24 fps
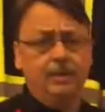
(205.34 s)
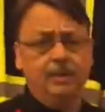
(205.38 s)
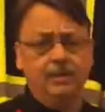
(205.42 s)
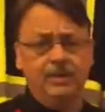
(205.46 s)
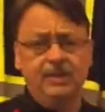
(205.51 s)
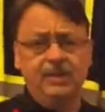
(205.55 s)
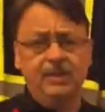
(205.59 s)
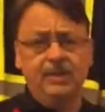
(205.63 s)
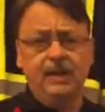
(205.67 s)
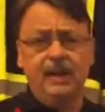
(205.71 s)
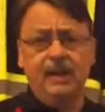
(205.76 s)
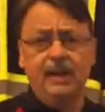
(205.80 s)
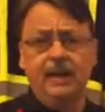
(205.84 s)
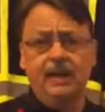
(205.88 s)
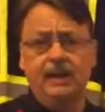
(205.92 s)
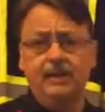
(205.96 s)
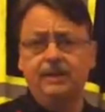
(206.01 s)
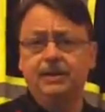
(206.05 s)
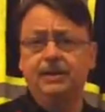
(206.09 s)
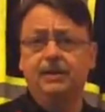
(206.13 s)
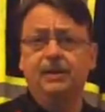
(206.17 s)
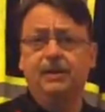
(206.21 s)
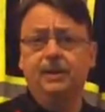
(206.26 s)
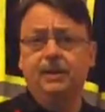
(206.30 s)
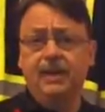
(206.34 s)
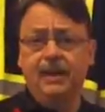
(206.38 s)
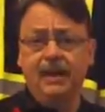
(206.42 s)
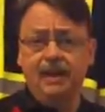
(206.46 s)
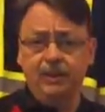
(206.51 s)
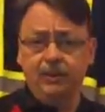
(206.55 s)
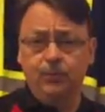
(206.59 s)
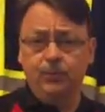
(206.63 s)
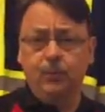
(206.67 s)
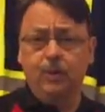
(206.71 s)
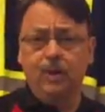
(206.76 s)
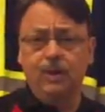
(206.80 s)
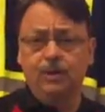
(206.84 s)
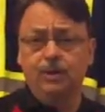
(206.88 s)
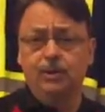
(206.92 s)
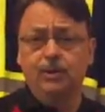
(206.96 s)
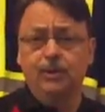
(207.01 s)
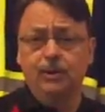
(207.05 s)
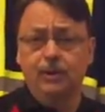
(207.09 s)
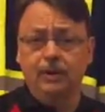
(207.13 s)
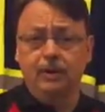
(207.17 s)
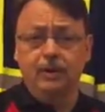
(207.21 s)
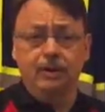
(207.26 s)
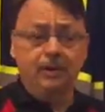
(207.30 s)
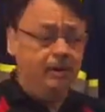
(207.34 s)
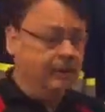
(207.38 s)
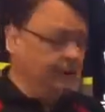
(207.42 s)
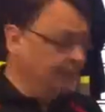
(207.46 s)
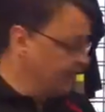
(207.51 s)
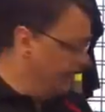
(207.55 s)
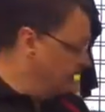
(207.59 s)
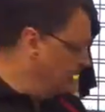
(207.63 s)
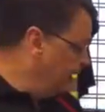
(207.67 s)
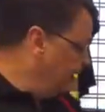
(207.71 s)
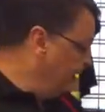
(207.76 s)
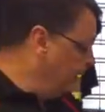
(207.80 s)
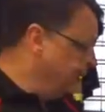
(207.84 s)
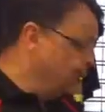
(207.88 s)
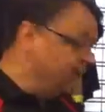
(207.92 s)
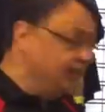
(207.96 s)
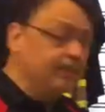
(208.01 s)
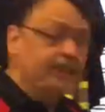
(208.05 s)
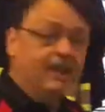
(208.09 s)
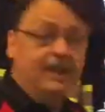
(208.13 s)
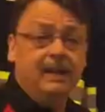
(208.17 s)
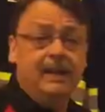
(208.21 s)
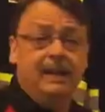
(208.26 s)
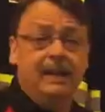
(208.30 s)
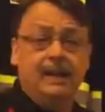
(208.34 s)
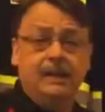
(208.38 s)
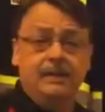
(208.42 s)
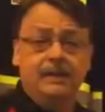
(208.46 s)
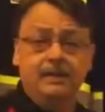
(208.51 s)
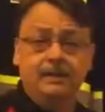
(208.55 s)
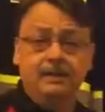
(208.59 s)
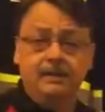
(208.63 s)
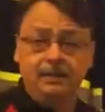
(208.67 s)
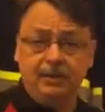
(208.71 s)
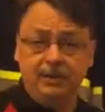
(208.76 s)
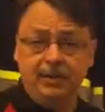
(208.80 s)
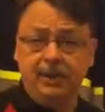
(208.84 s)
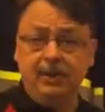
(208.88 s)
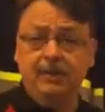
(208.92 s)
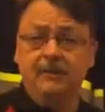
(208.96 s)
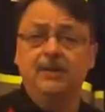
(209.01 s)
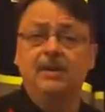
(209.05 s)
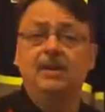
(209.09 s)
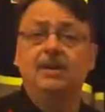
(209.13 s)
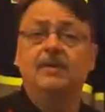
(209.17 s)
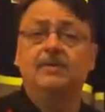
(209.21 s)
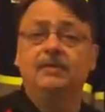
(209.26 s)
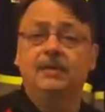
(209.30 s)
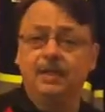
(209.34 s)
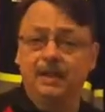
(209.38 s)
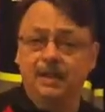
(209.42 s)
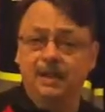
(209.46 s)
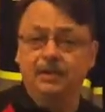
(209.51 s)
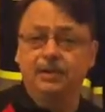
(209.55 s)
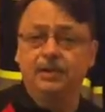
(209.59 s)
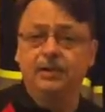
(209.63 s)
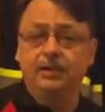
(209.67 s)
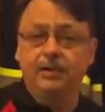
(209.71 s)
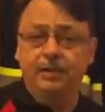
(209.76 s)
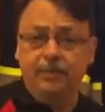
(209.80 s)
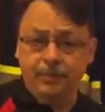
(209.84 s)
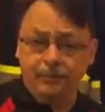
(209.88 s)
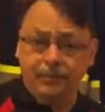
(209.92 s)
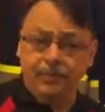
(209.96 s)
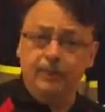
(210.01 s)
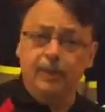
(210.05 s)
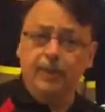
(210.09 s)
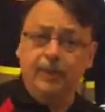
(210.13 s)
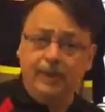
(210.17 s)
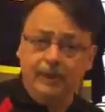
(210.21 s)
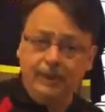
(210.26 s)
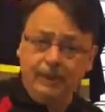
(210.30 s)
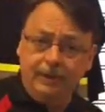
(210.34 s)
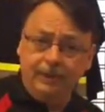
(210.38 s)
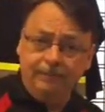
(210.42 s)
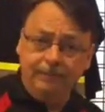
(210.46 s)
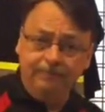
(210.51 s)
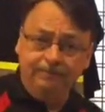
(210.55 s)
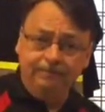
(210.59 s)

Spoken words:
comes to the cash and only has one shirt, you might ask, do you have enough to get you through the week?